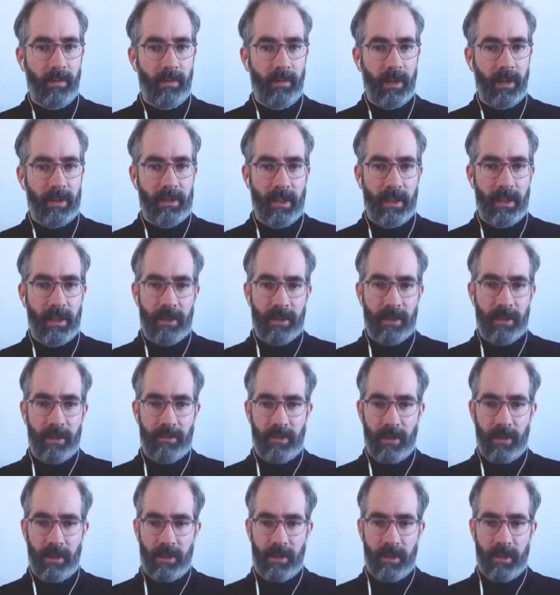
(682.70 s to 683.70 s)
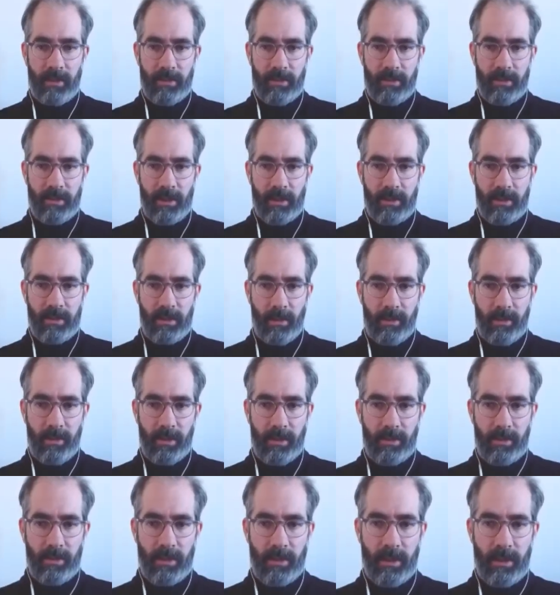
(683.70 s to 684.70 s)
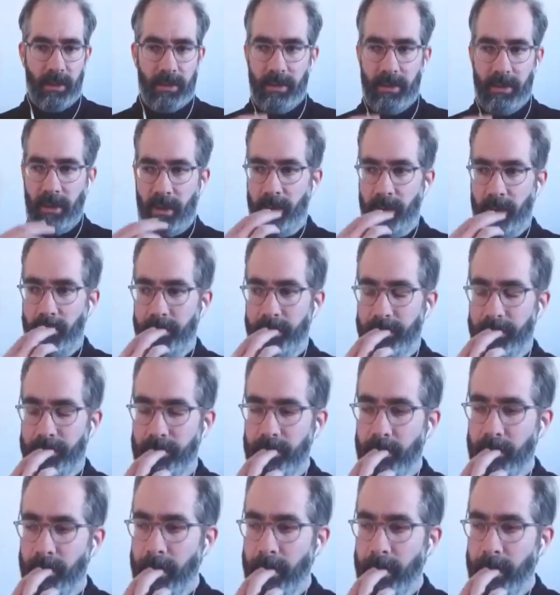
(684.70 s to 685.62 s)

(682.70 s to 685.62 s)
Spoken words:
Exactly, and if I can say something to this, so